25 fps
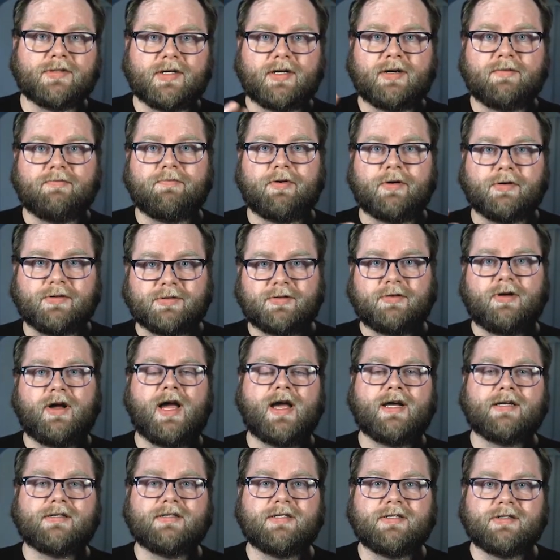a personal
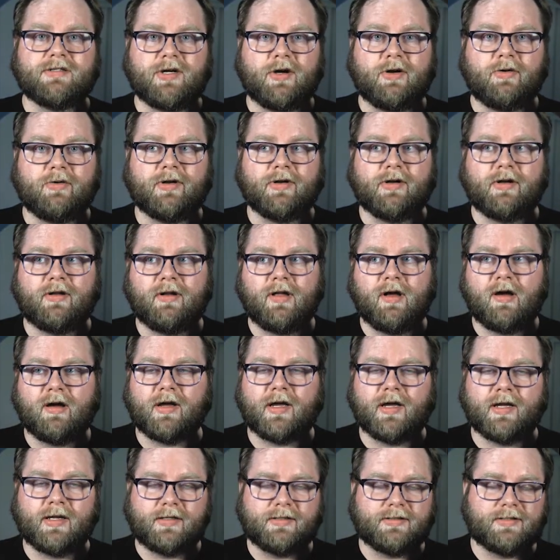access token to log
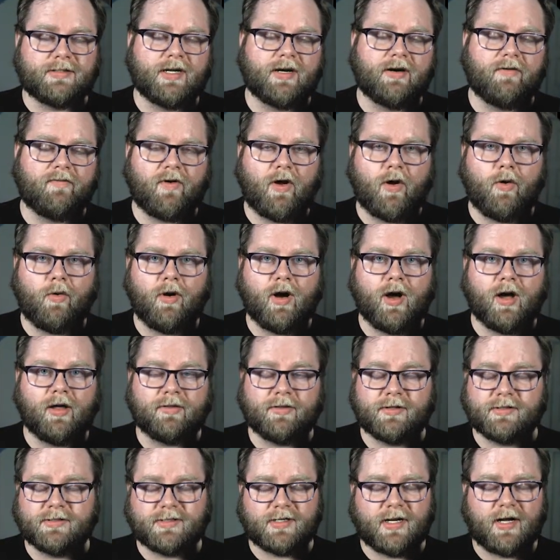in instead of
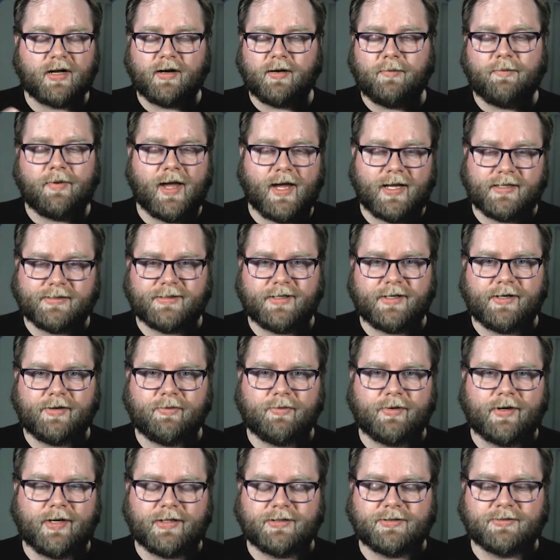OAuth. It's not going to pass any
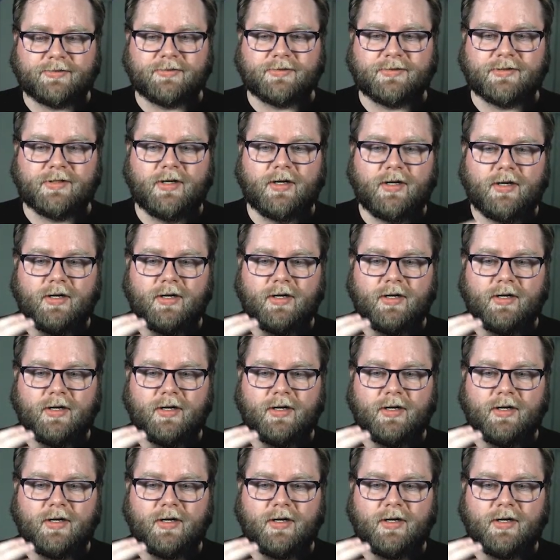credentials.